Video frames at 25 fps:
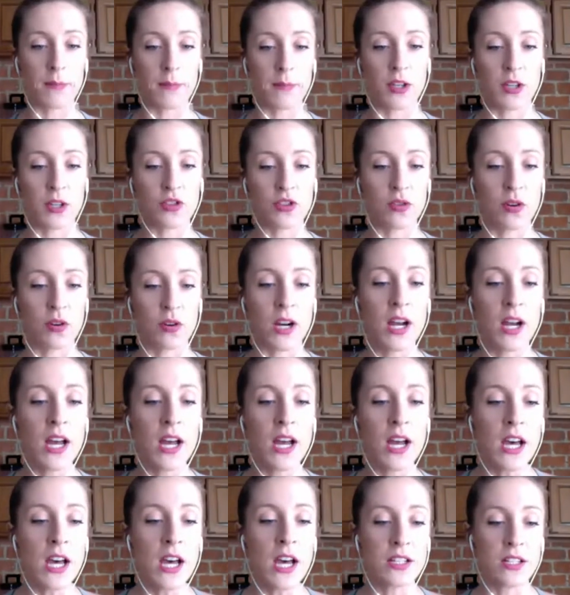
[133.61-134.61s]
Be sure
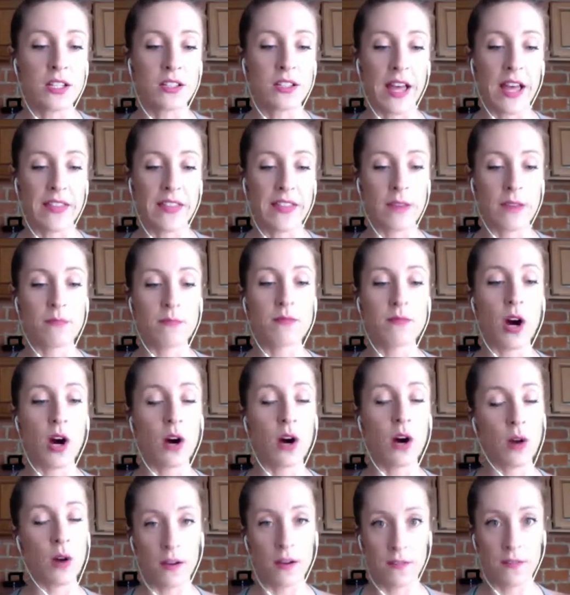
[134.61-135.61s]
to let them
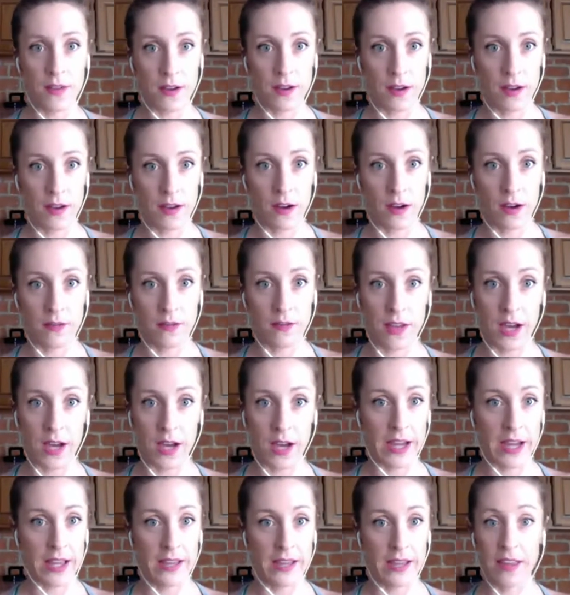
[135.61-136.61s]
know of the
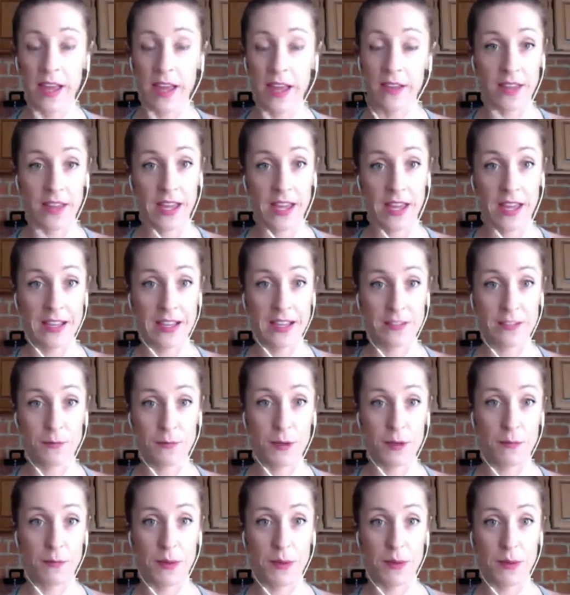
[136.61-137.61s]

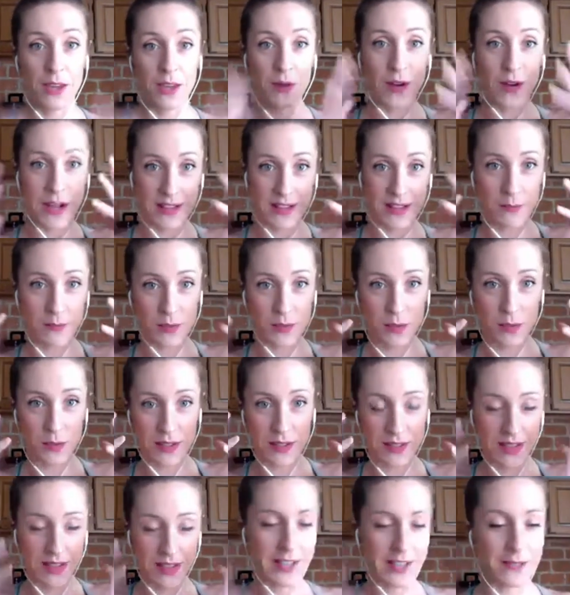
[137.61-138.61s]
ASVP. You guys, I'm so
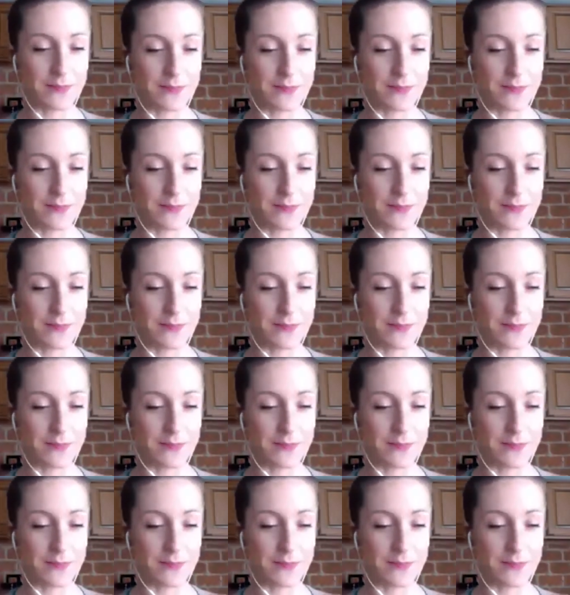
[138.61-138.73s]
excited.